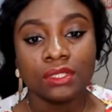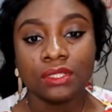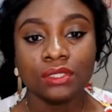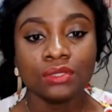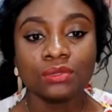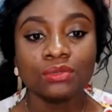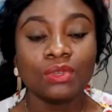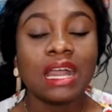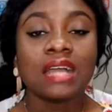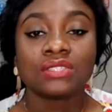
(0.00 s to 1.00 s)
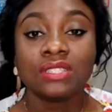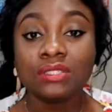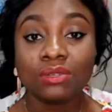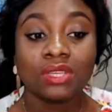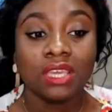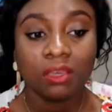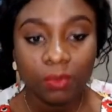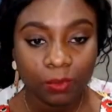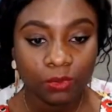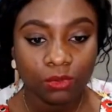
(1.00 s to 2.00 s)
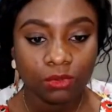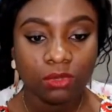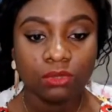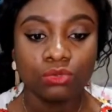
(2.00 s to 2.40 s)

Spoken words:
you're actually not capable.